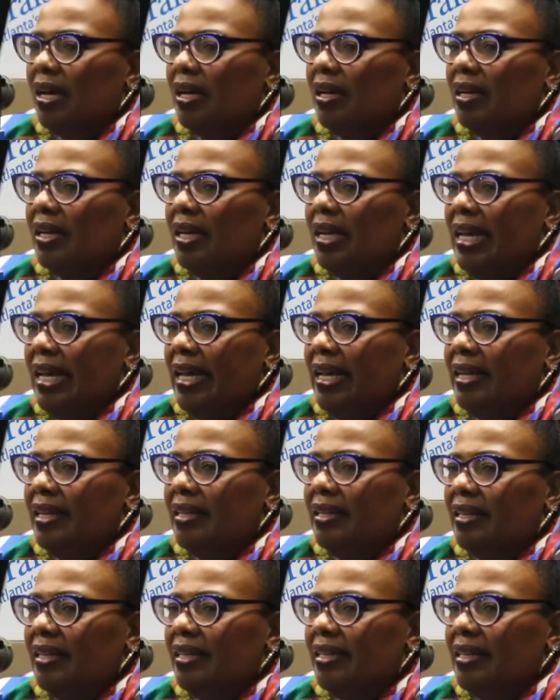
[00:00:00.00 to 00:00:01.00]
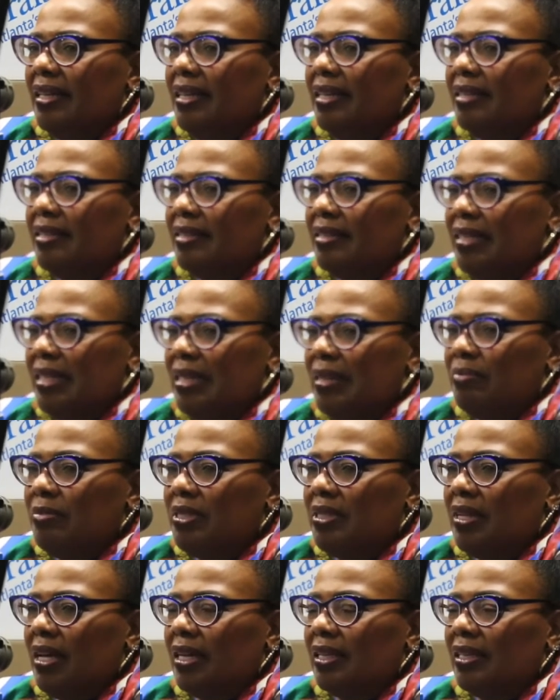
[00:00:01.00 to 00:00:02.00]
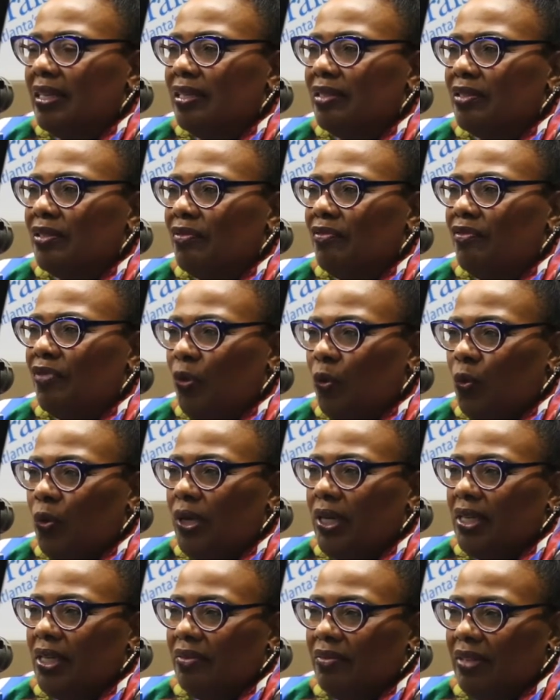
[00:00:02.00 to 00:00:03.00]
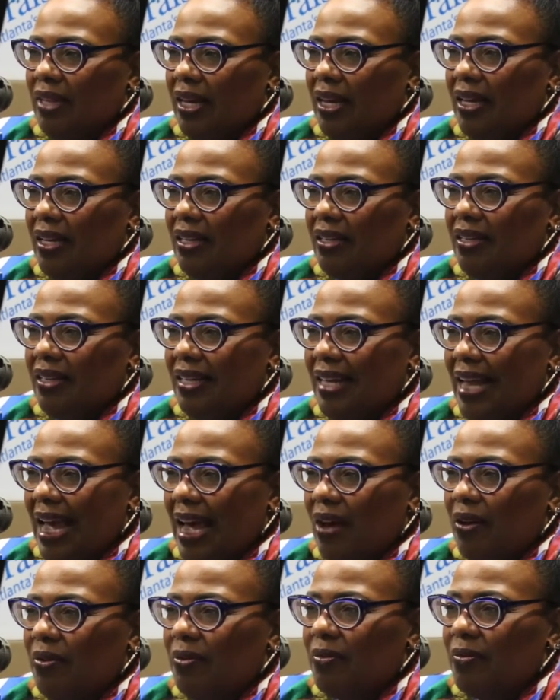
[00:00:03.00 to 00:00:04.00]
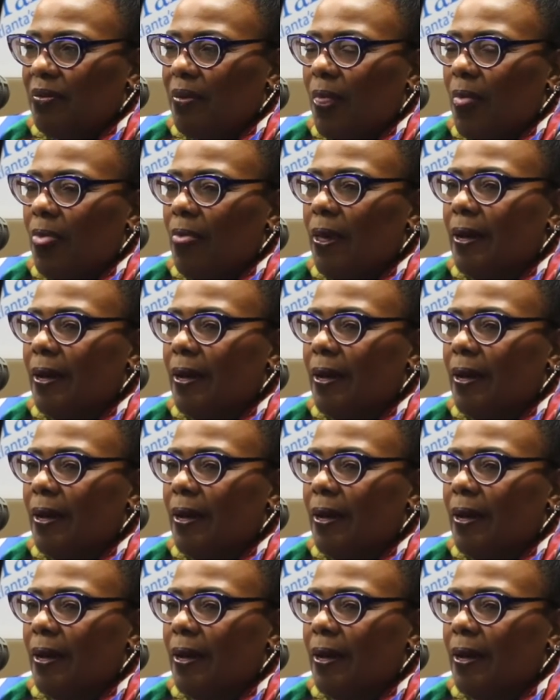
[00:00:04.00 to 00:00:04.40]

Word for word: Uh, and it seems like there's a void of that now. Boy.